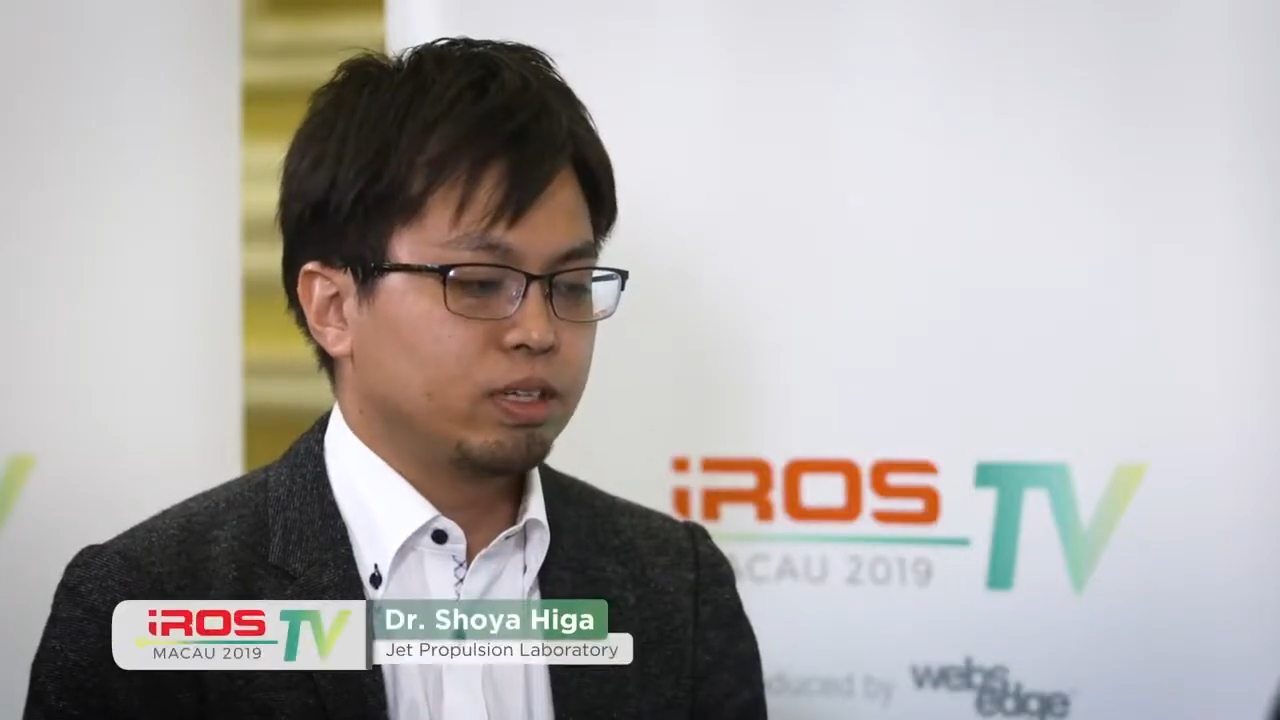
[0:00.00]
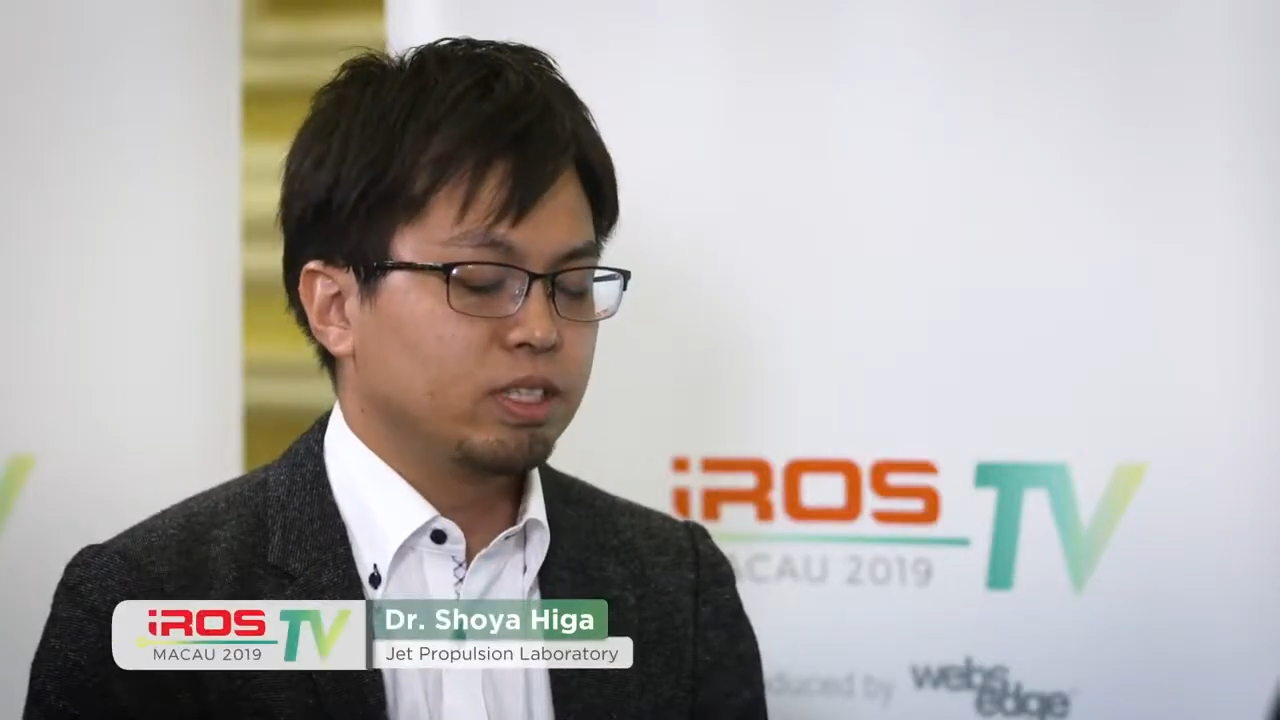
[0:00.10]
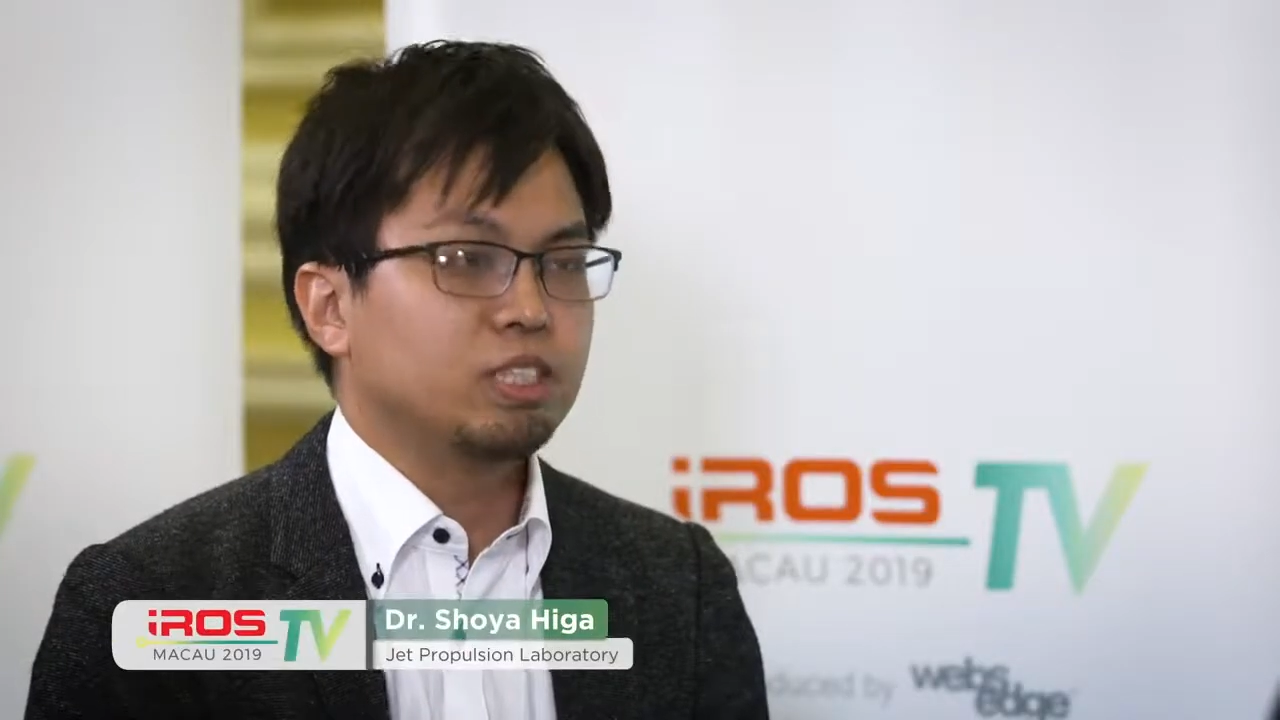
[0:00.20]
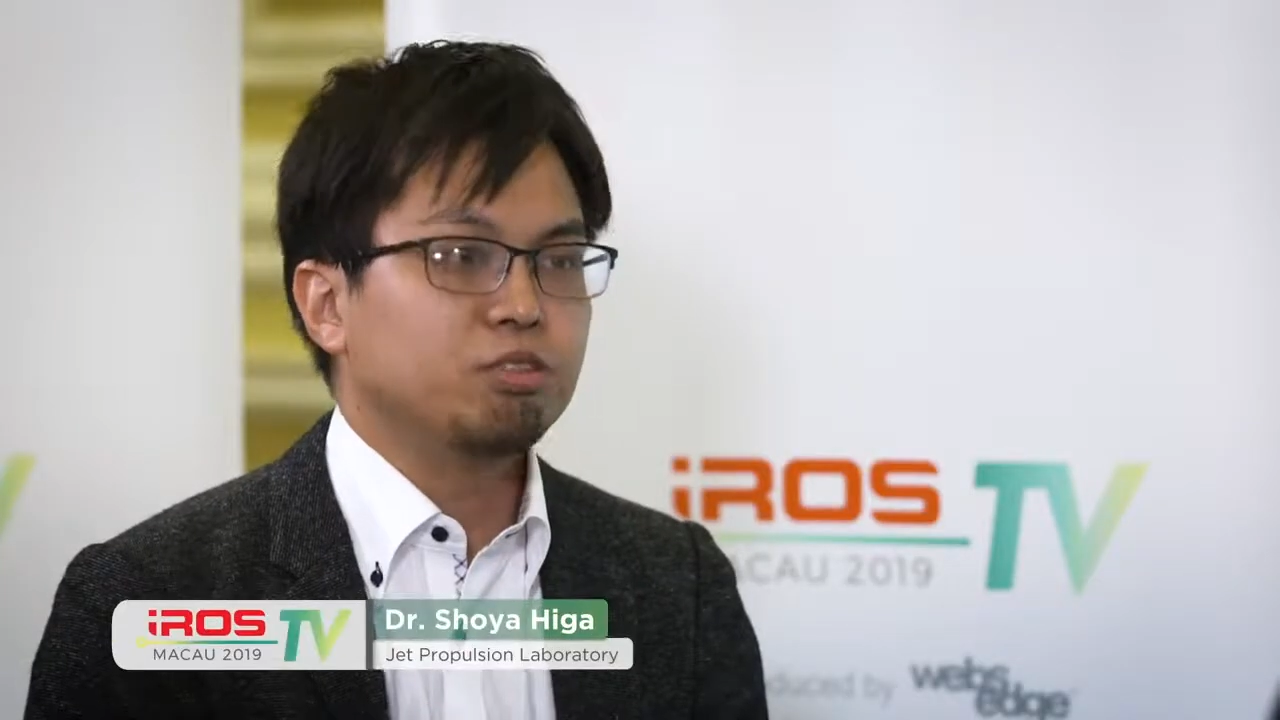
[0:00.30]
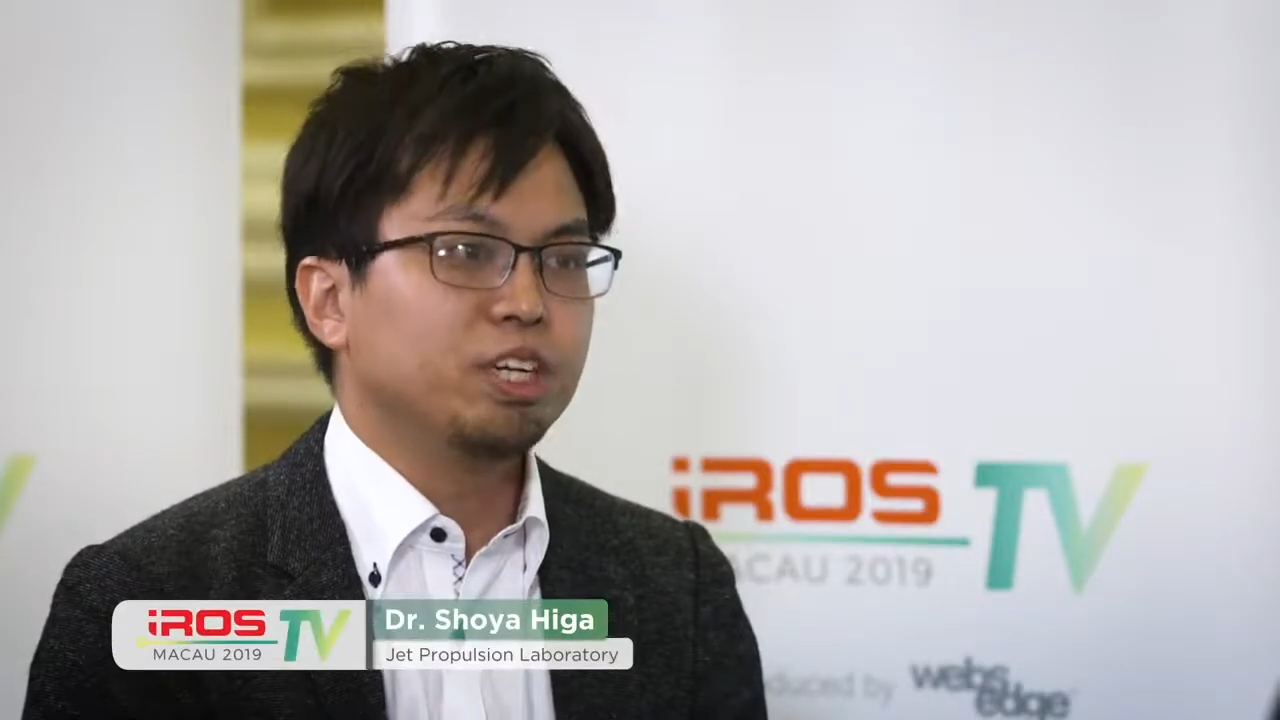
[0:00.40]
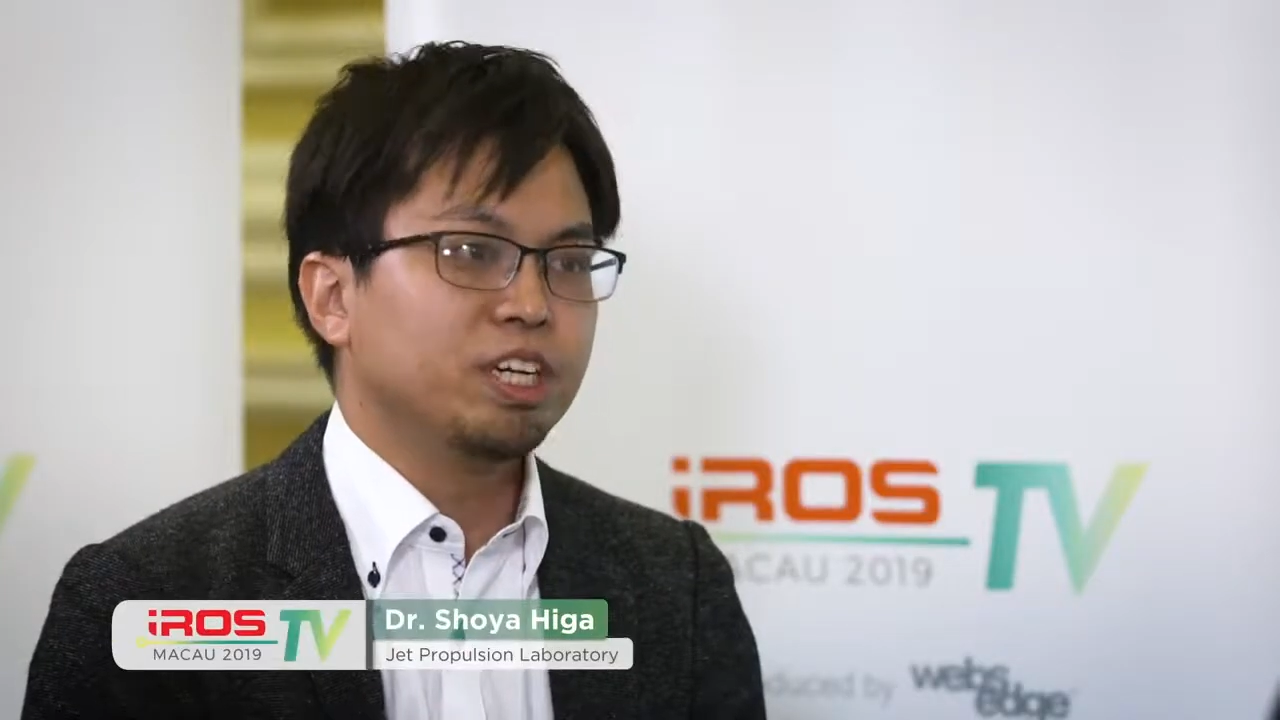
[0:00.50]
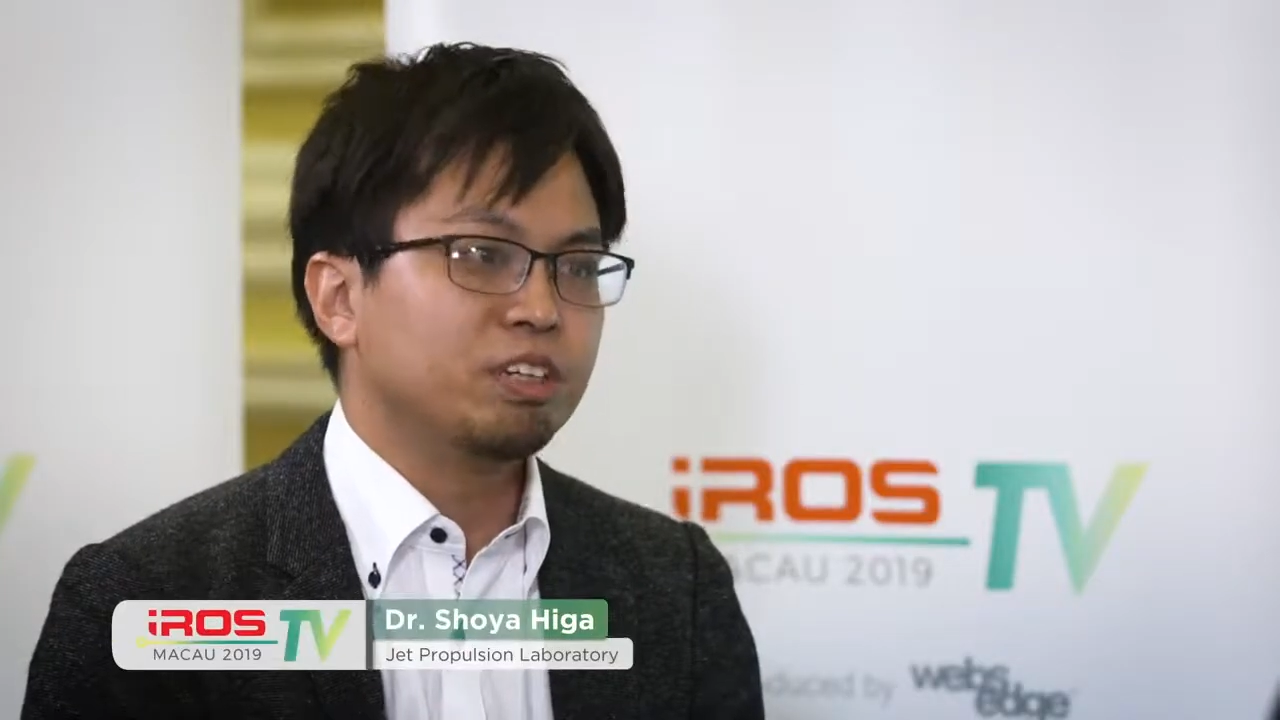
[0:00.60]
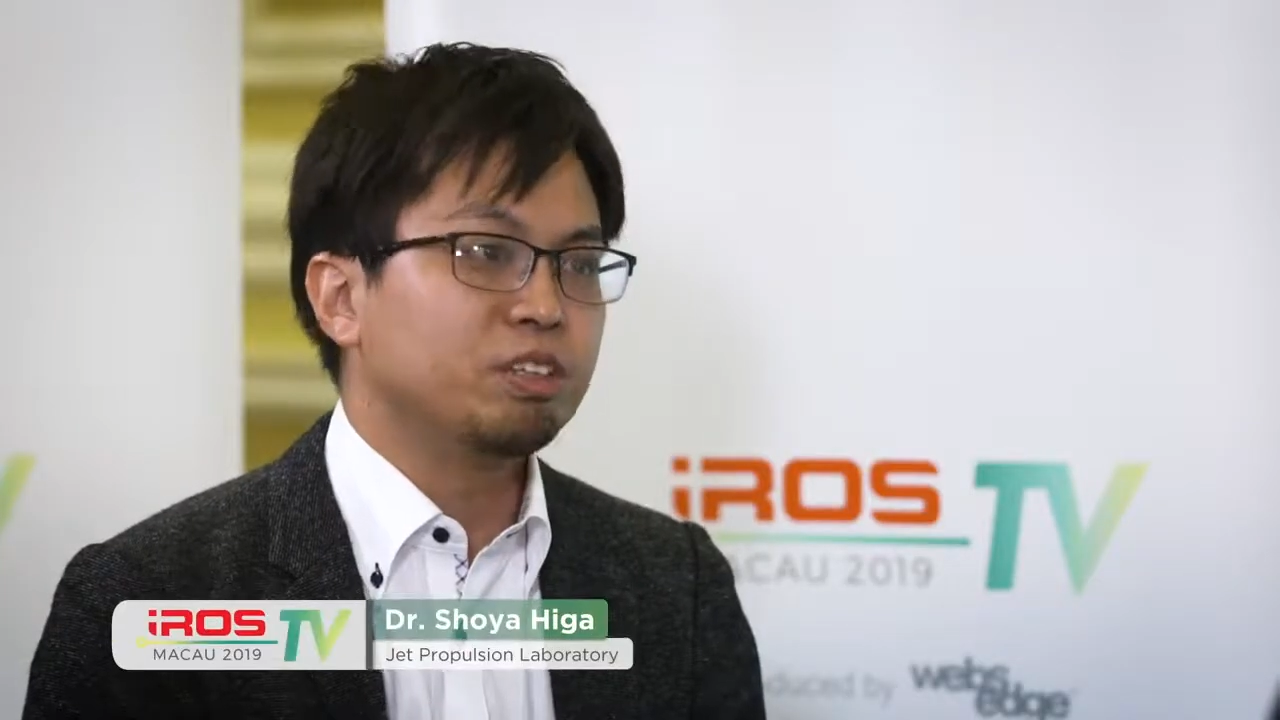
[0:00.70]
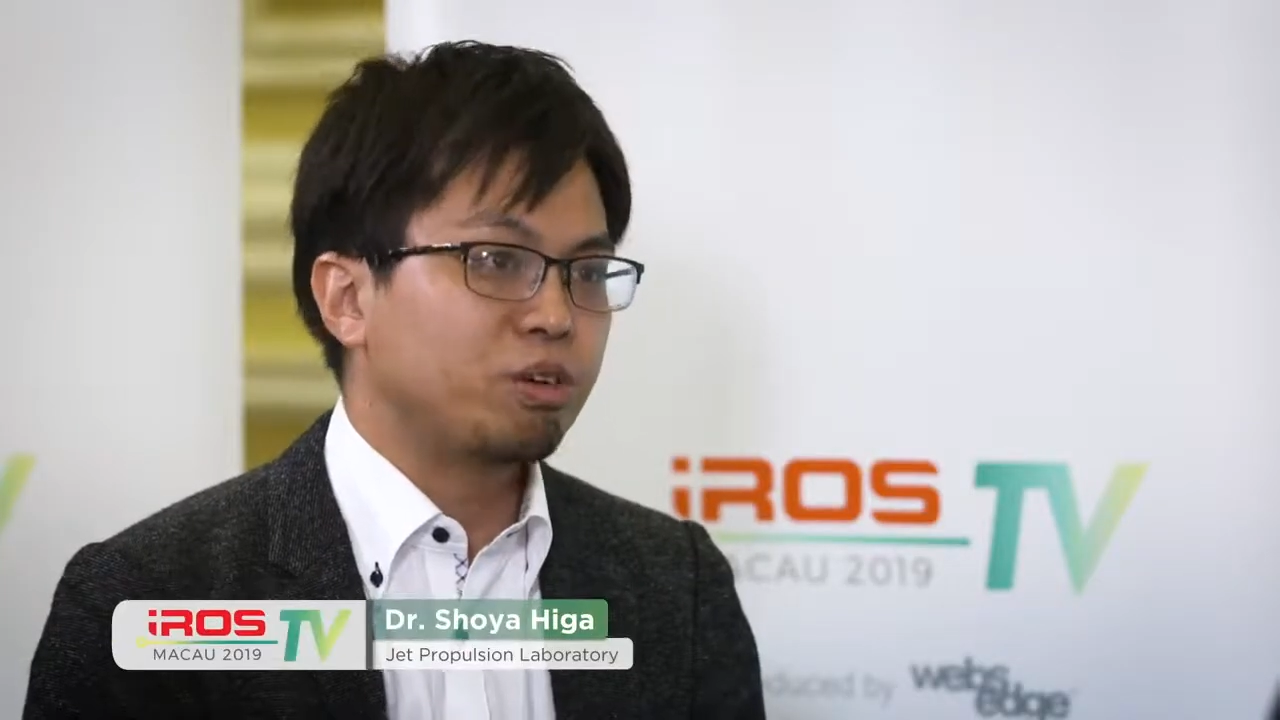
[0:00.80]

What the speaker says: a very good